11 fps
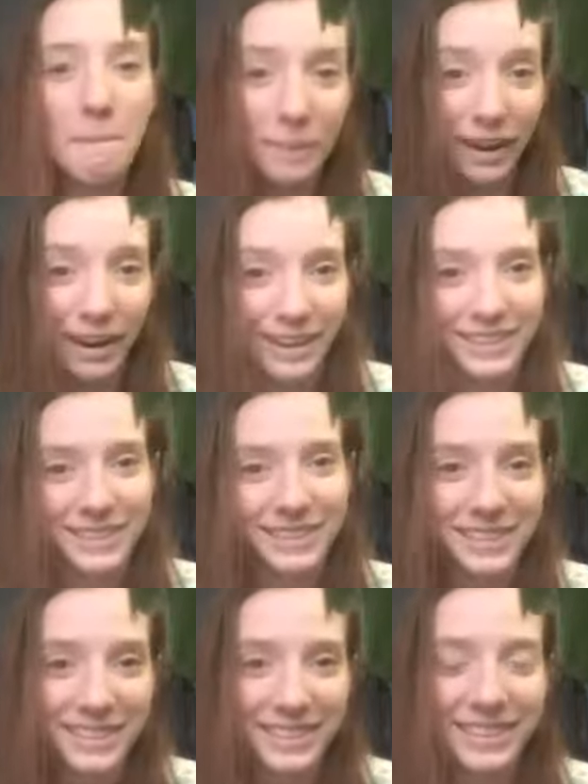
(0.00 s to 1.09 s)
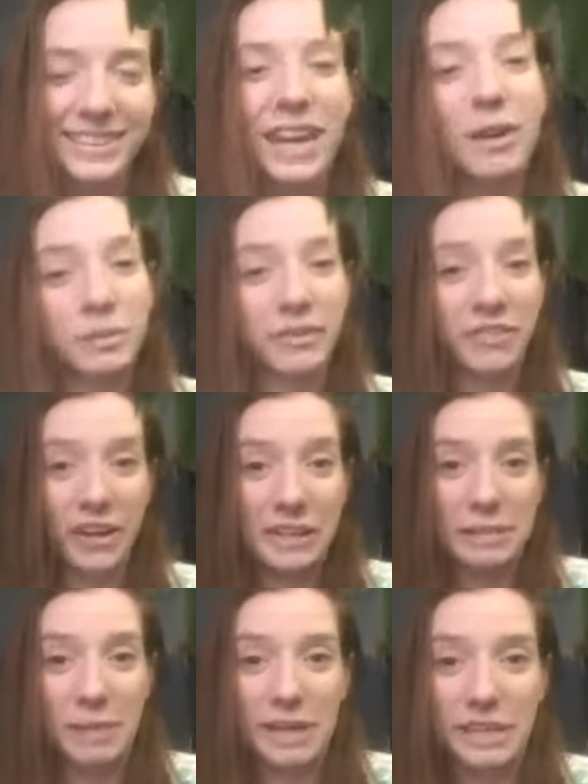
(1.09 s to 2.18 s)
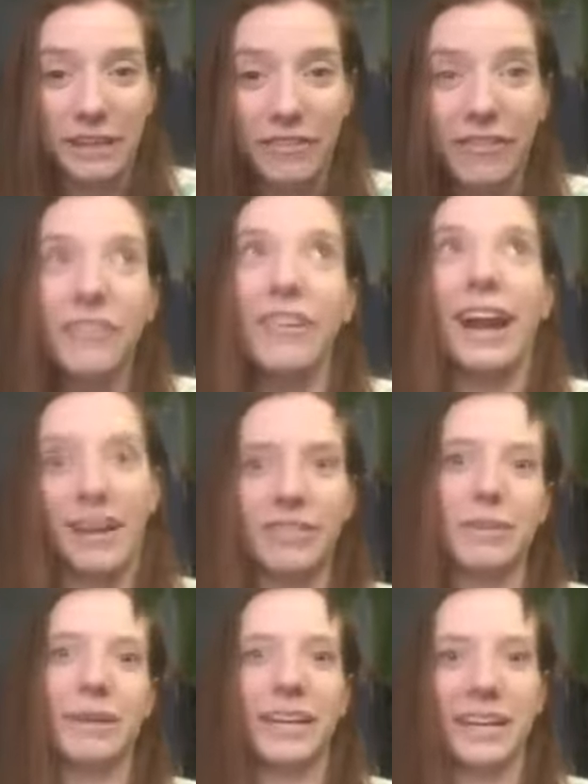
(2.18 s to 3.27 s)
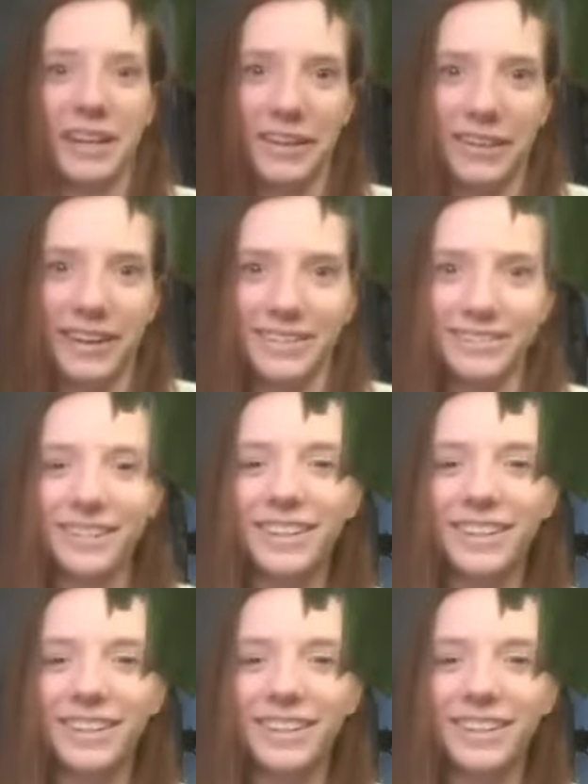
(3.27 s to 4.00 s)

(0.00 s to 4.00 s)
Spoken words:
but that would be very expensive for everybody to go there.